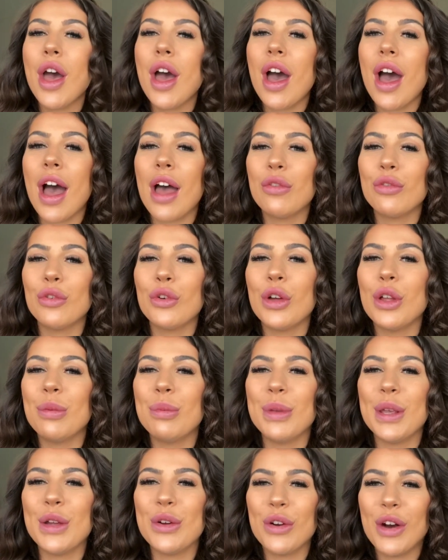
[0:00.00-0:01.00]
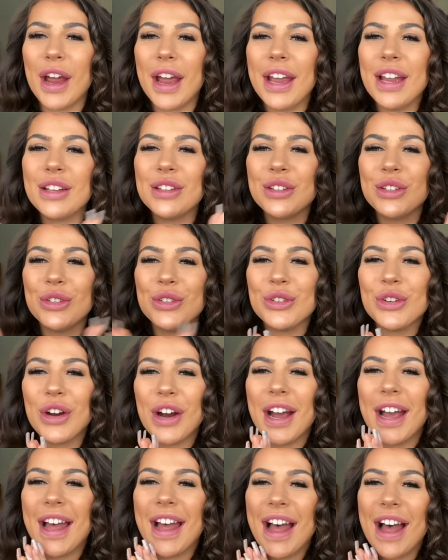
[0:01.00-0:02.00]
I thought it would be great to
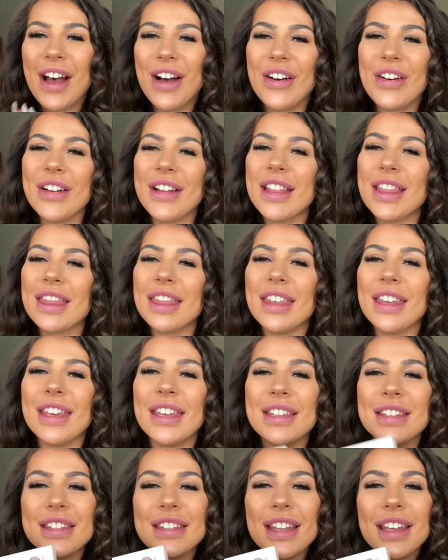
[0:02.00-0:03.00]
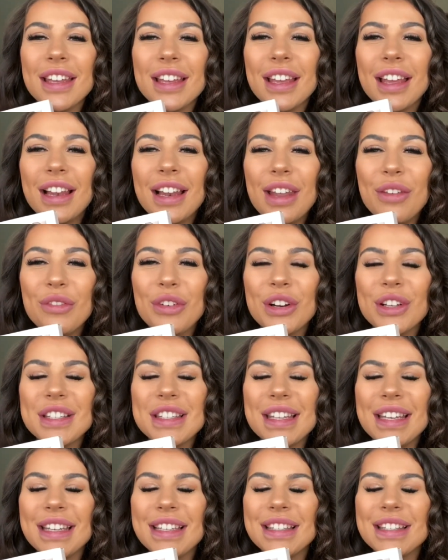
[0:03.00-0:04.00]
try out these lip
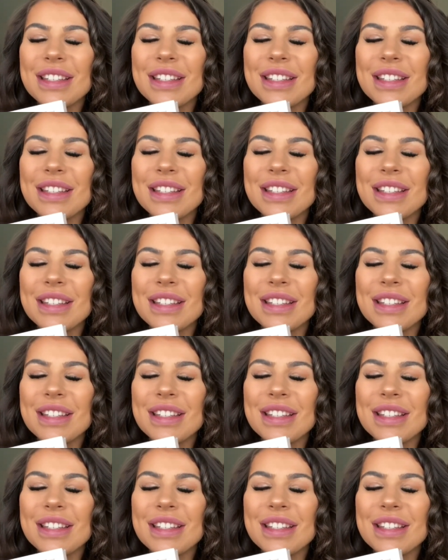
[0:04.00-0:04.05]
glosses.